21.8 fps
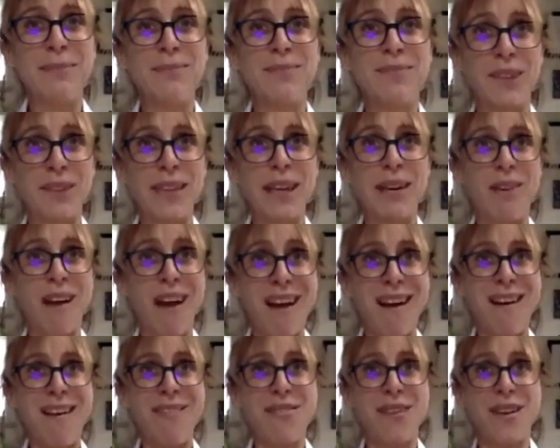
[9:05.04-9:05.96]
So there are
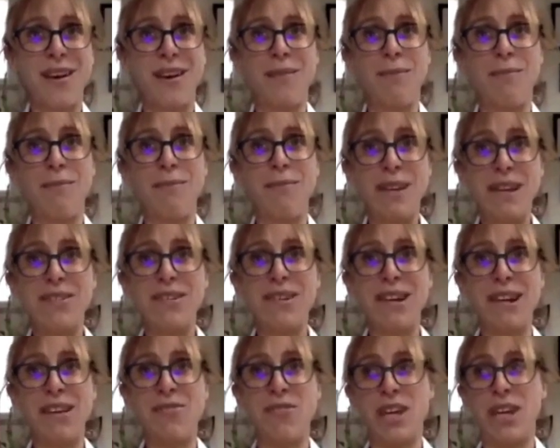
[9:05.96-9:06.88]
other
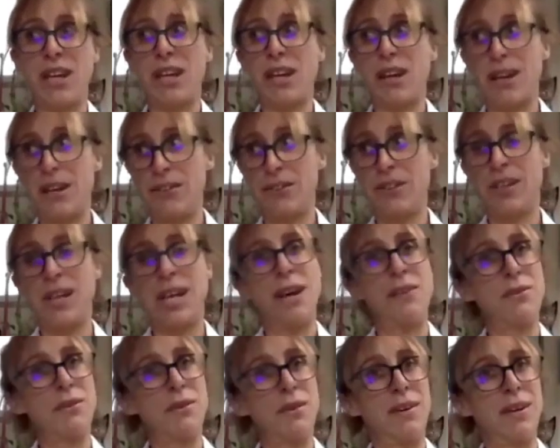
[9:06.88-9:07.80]
Mesolithic
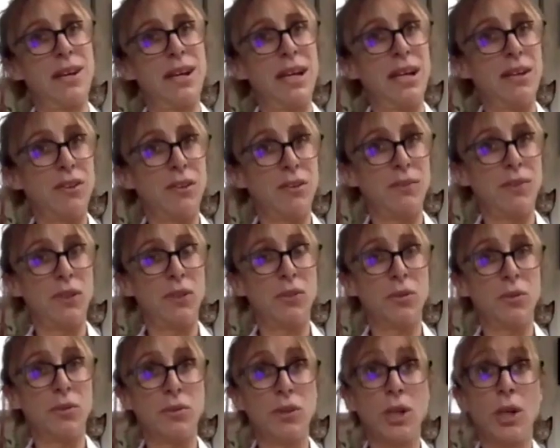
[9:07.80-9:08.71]
hunter-gatherer
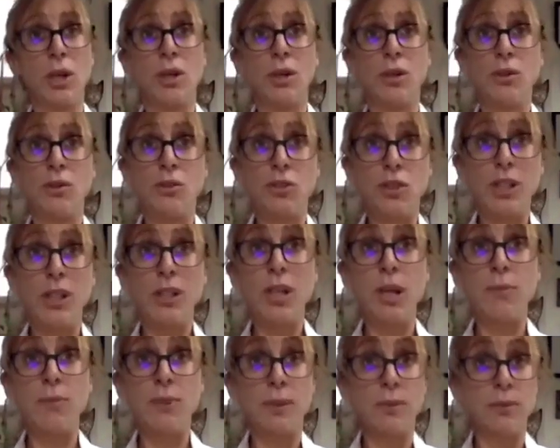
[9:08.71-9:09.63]
individuals whose
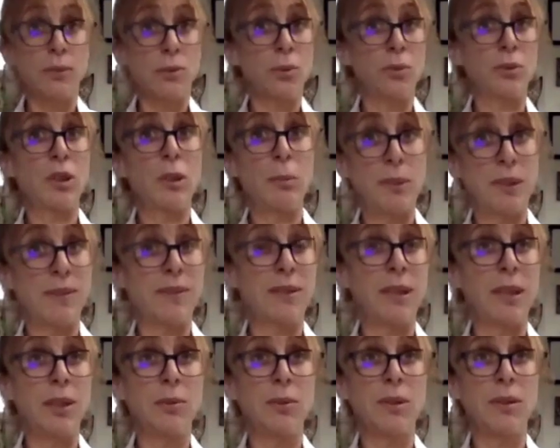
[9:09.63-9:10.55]
genomes have also been
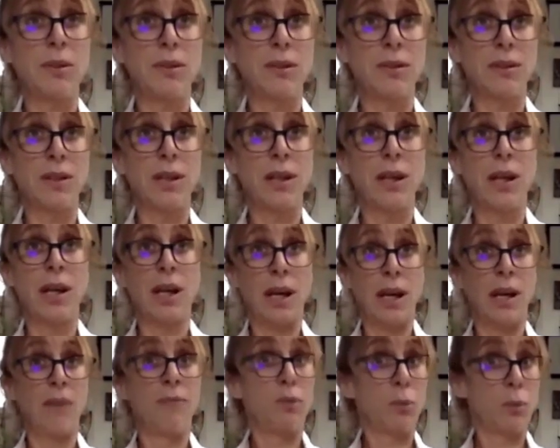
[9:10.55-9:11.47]
sequenced
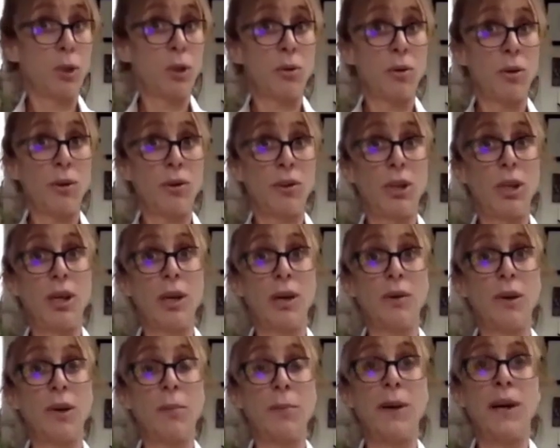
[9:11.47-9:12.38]
from across
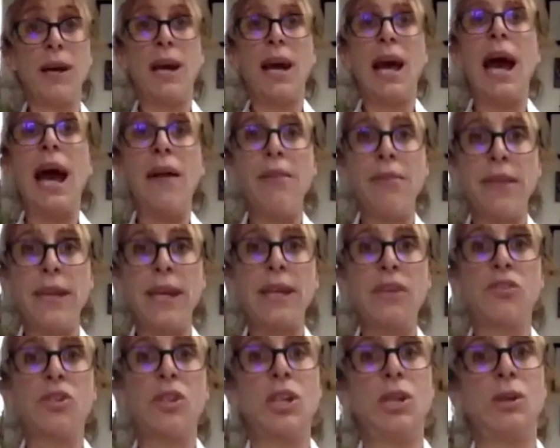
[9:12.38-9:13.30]
Europe, and they
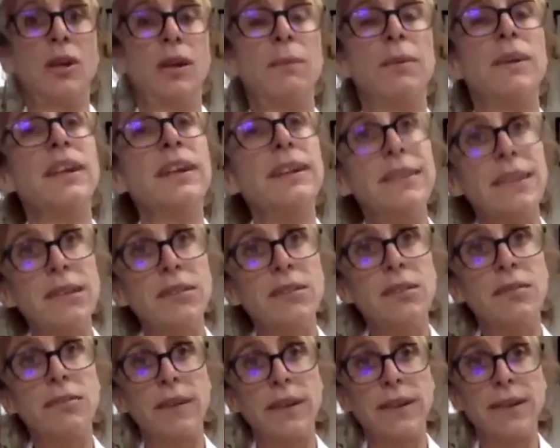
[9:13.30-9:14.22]
too have been
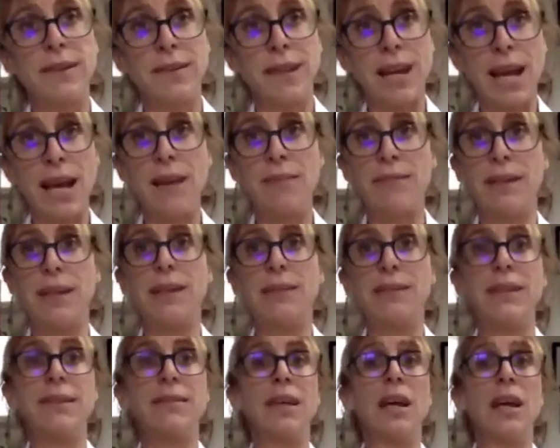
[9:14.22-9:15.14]
identified as having
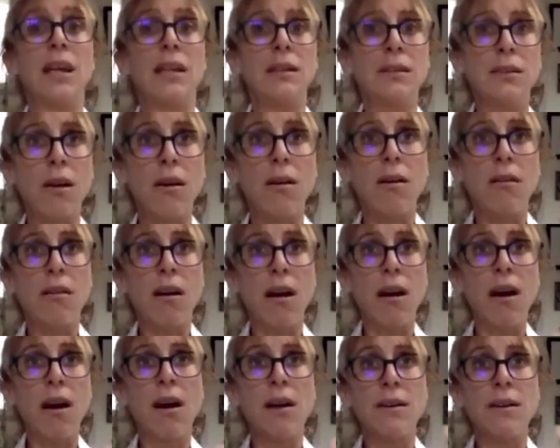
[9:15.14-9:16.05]
this
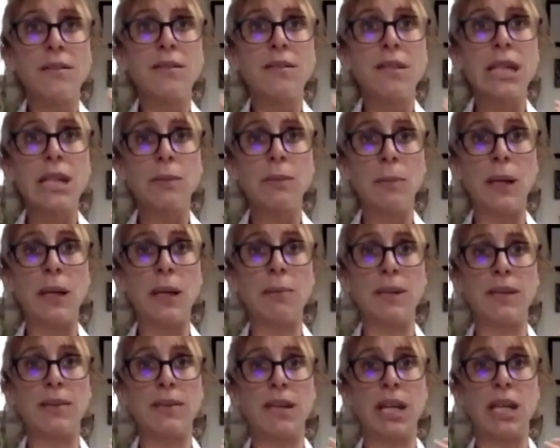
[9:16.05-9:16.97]
darker skin
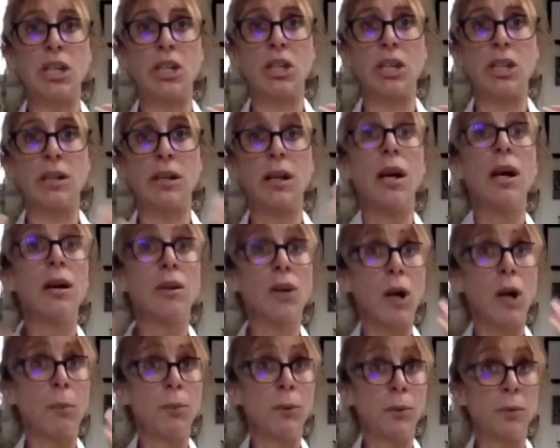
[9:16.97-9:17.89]
pigmentation
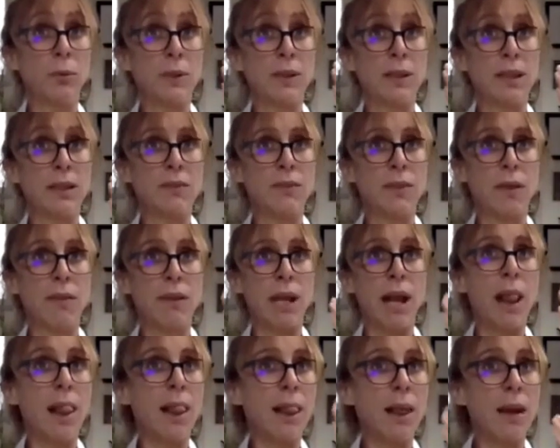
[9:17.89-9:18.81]
coupled with this
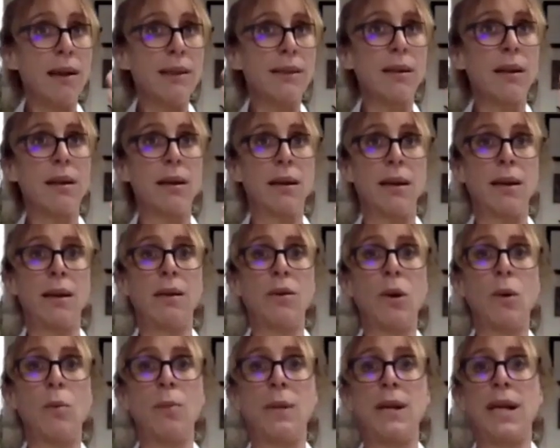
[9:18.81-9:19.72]
very light eye
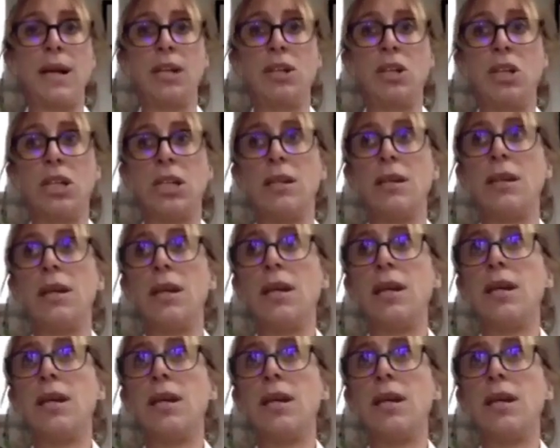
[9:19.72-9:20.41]
combination.